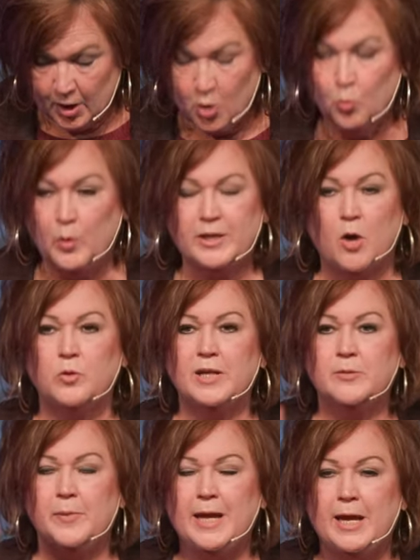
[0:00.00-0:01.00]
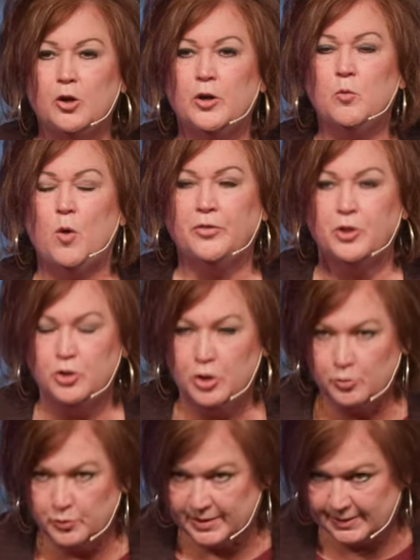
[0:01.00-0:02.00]
We don't need to be hearing what the
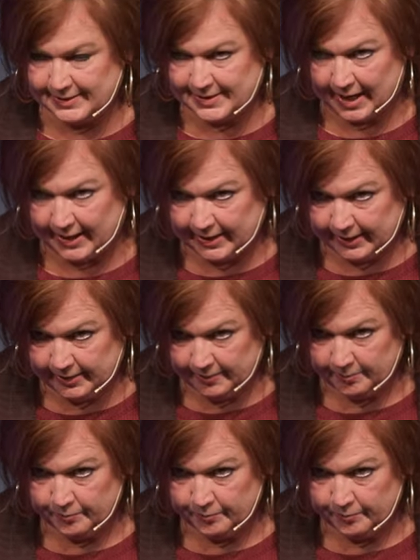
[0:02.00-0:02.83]
news is saying.